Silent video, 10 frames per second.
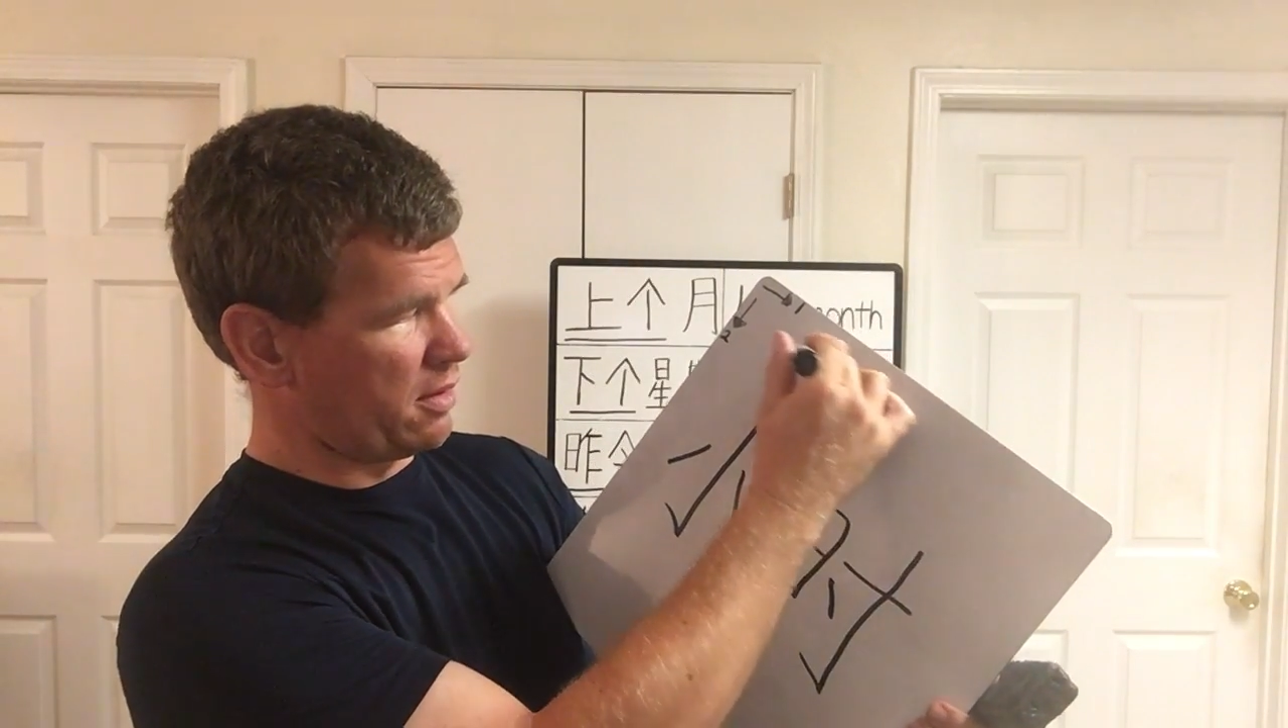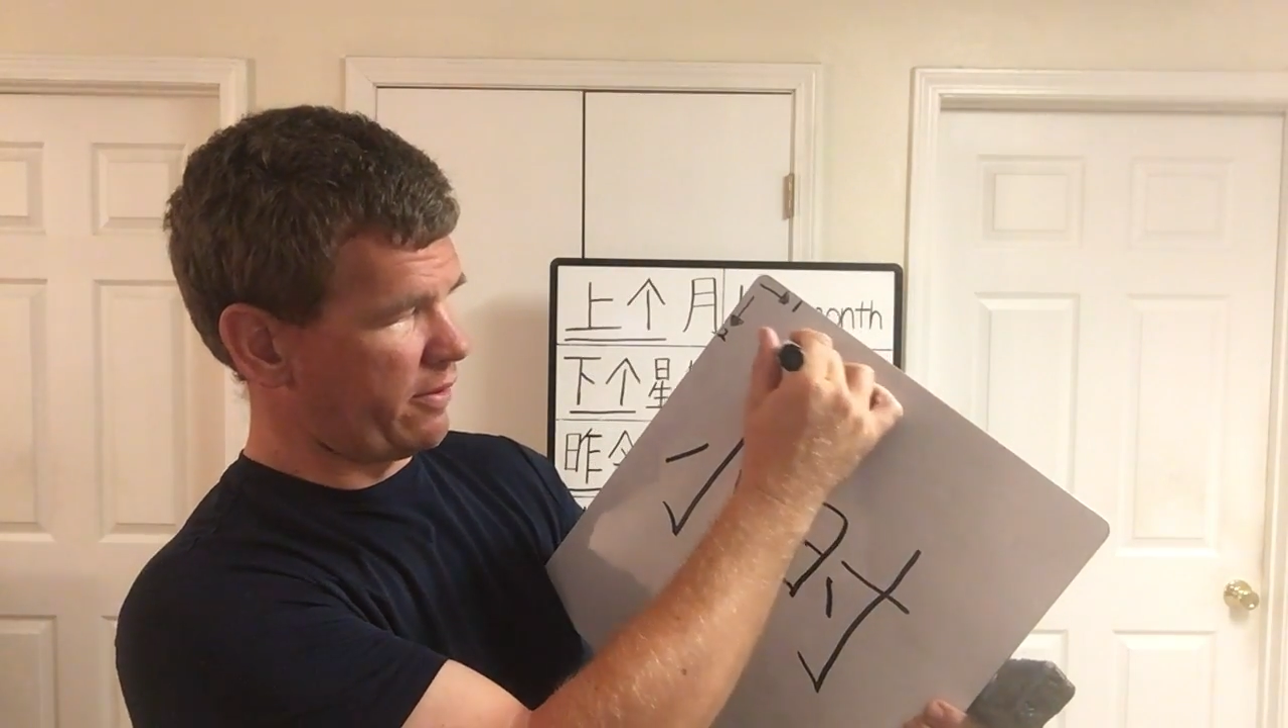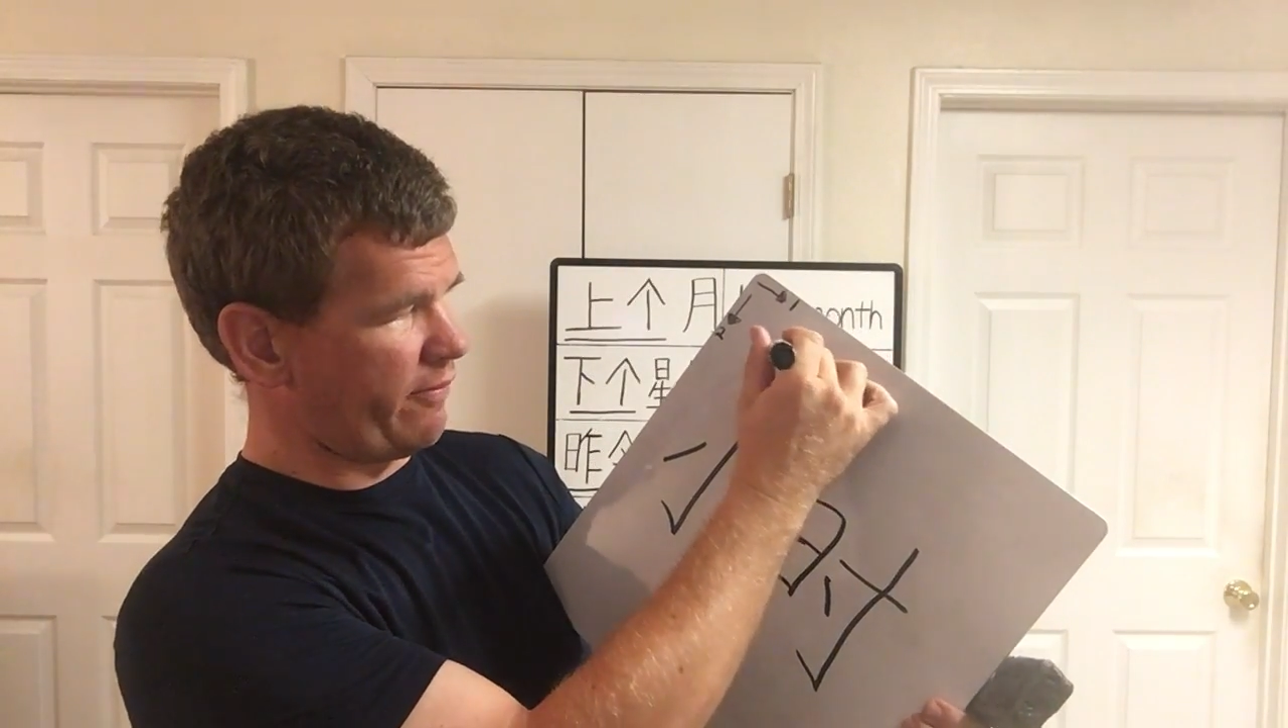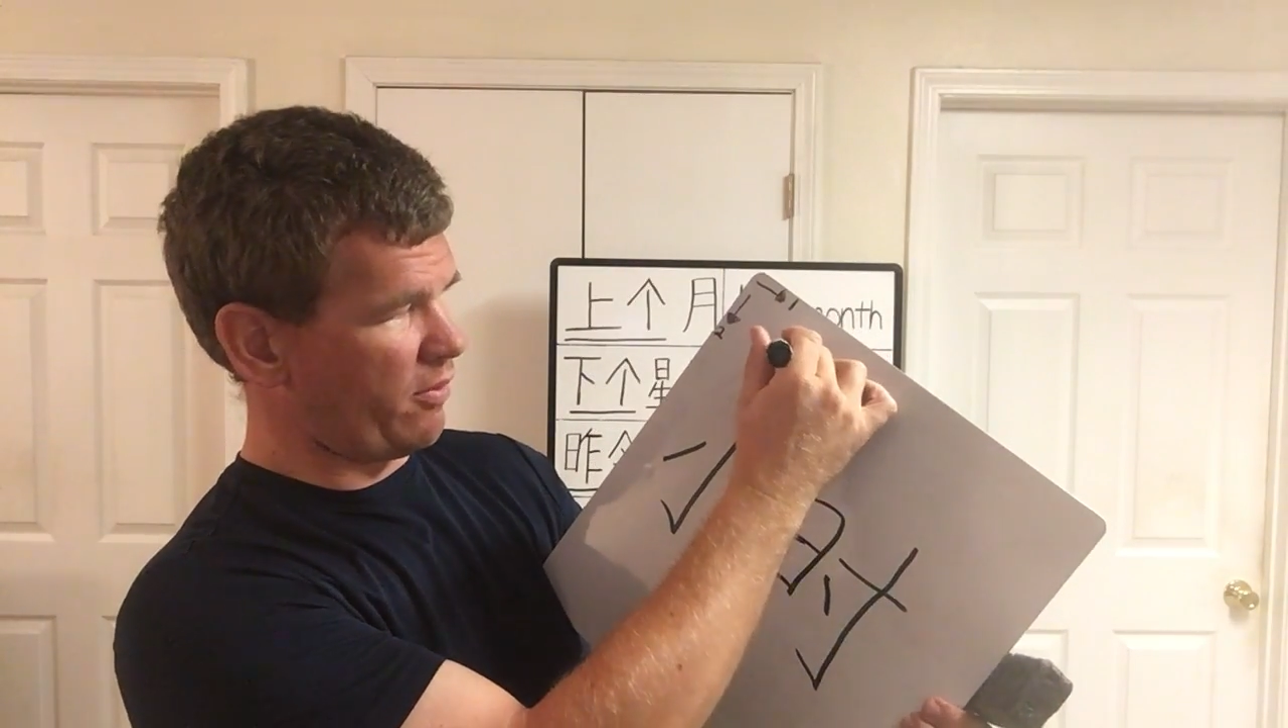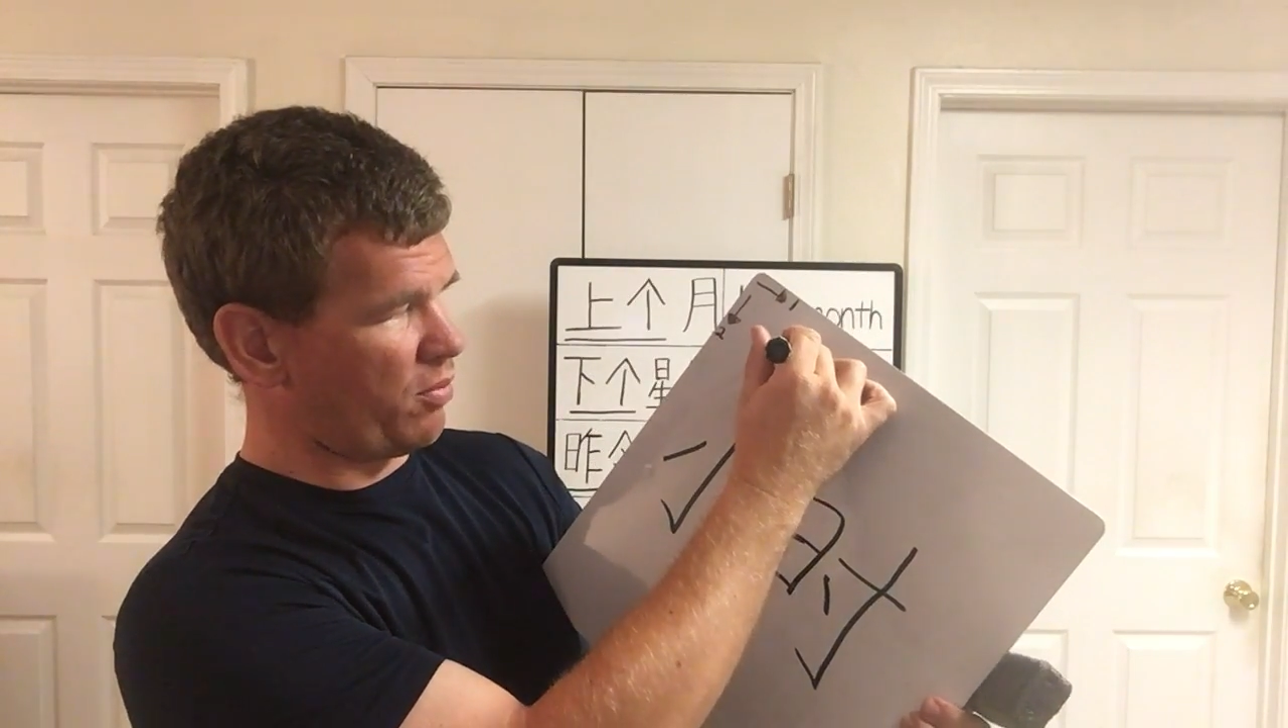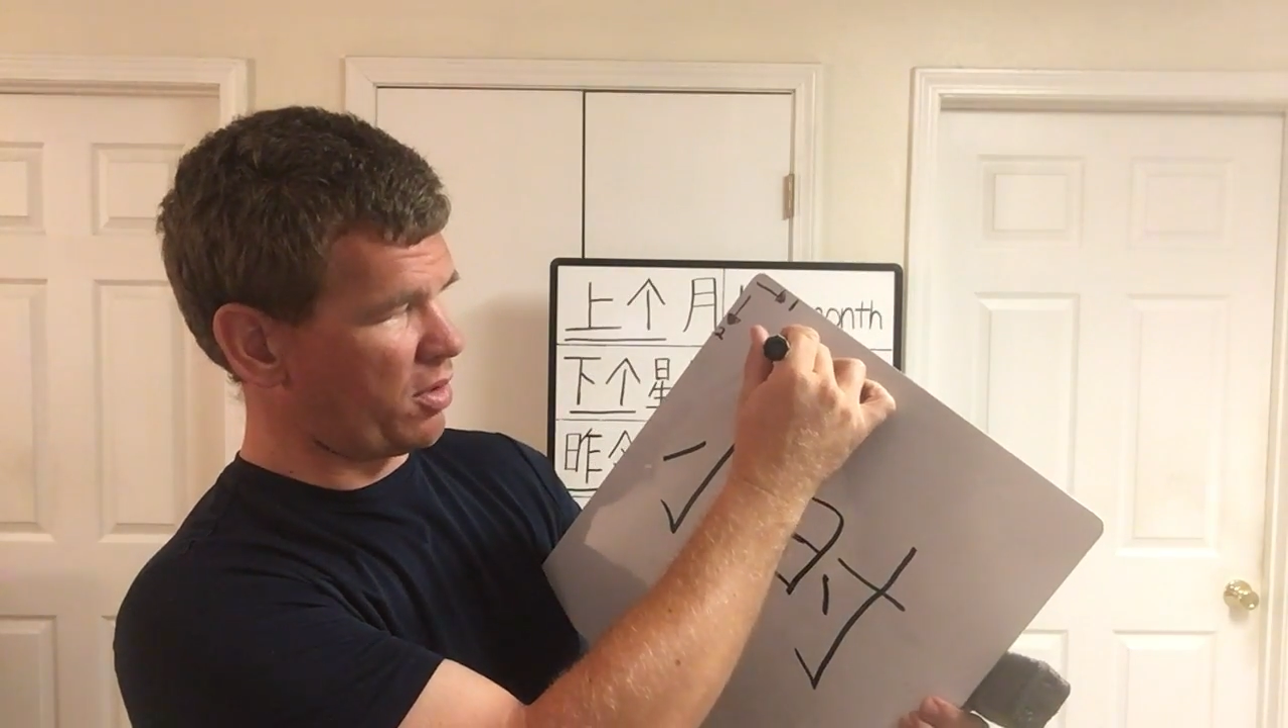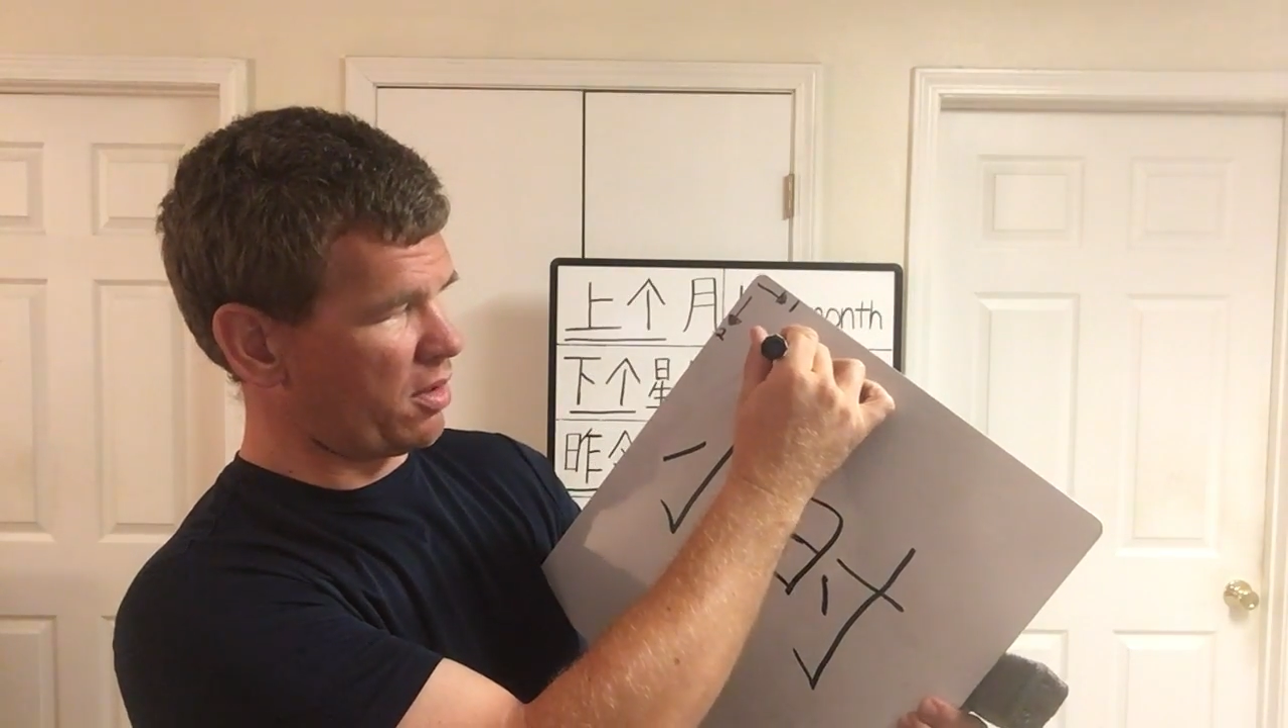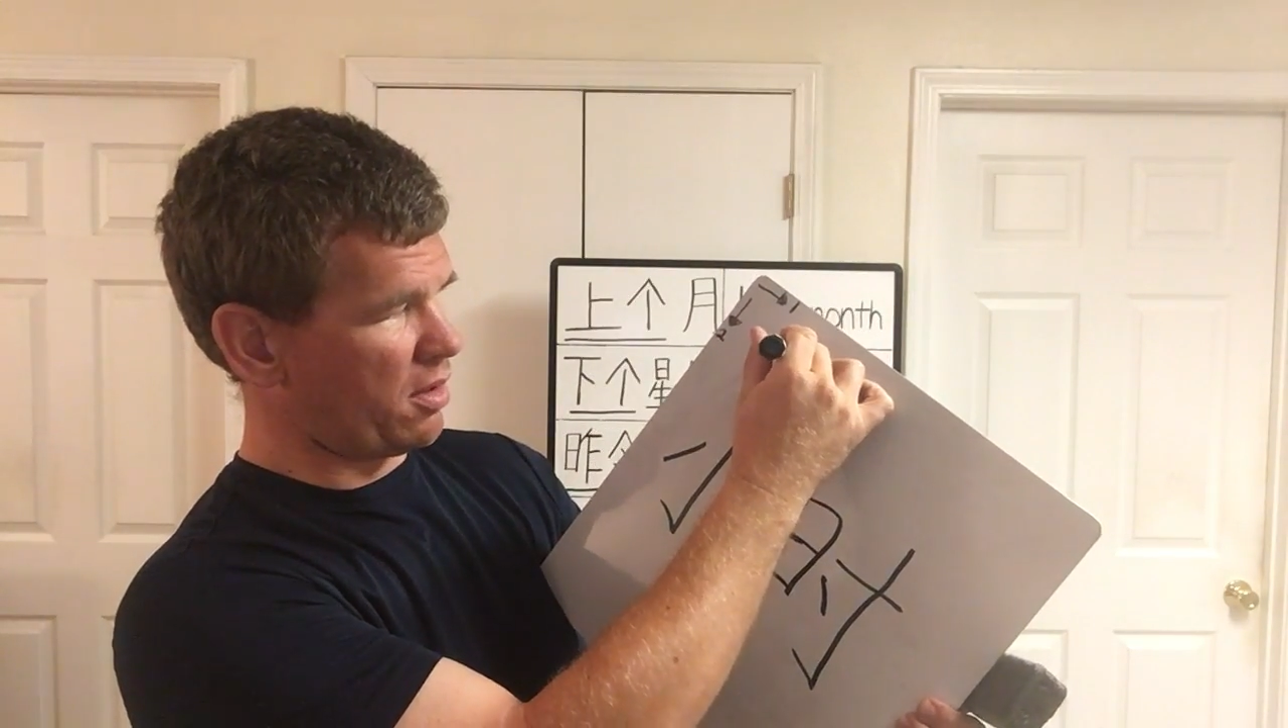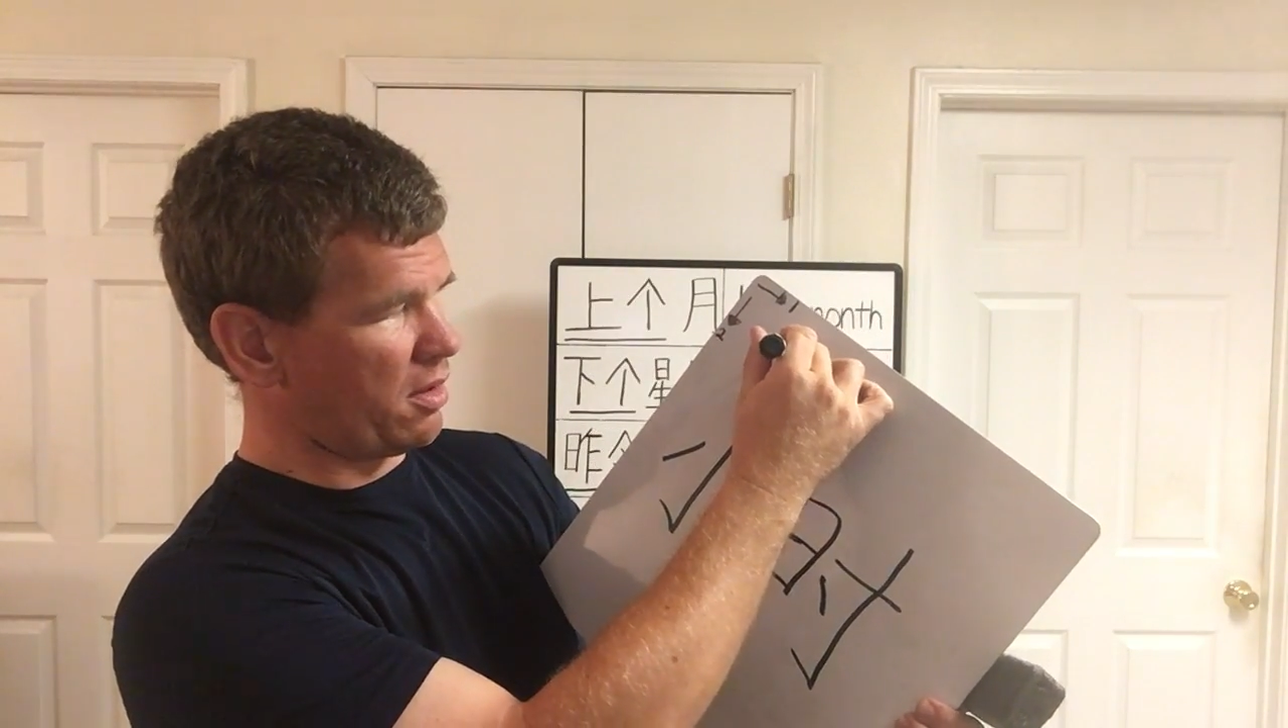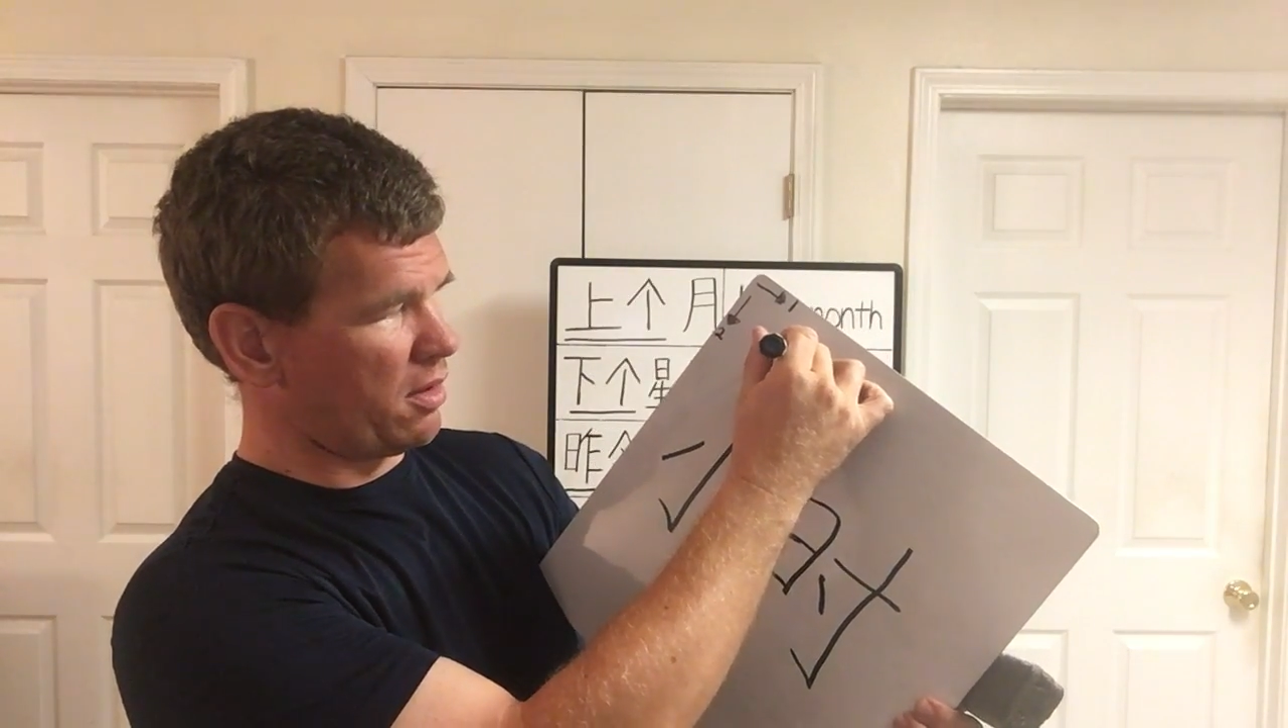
if you put